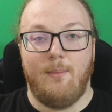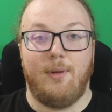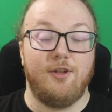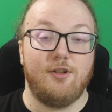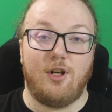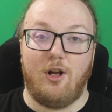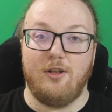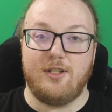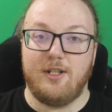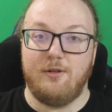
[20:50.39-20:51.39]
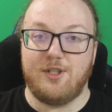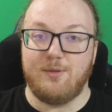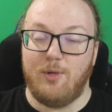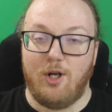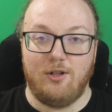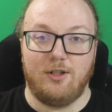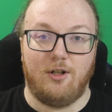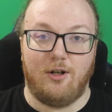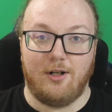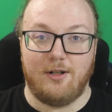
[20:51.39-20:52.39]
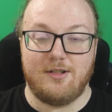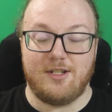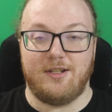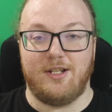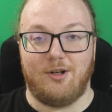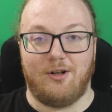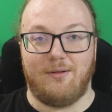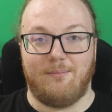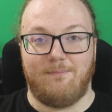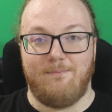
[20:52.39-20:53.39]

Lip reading: But there's also smaller cards that are